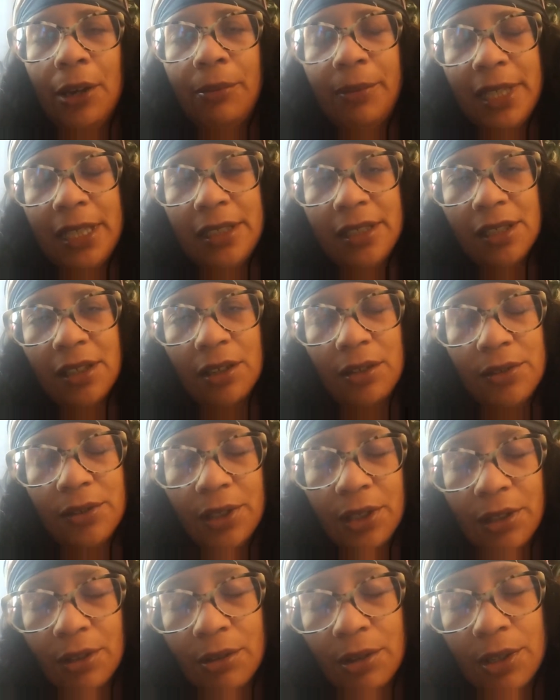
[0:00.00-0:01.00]
me to go
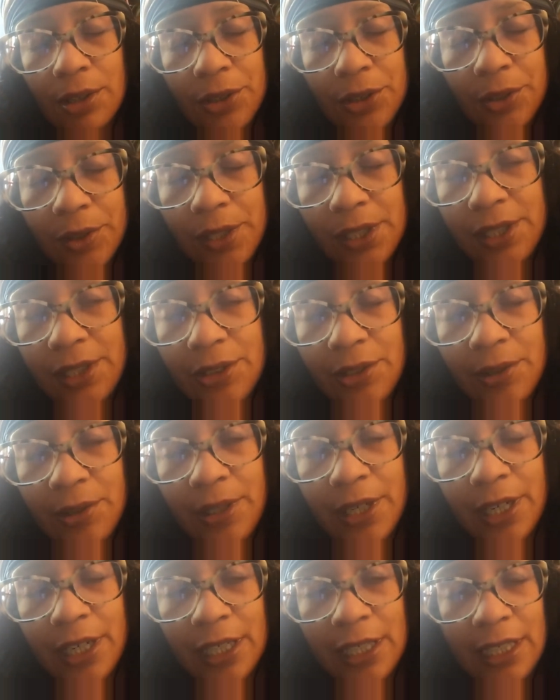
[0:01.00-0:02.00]
to the grocery
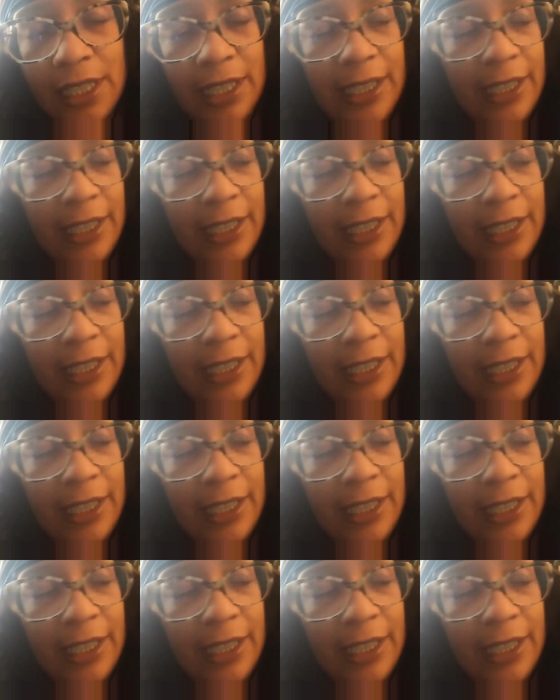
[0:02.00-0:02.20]
store.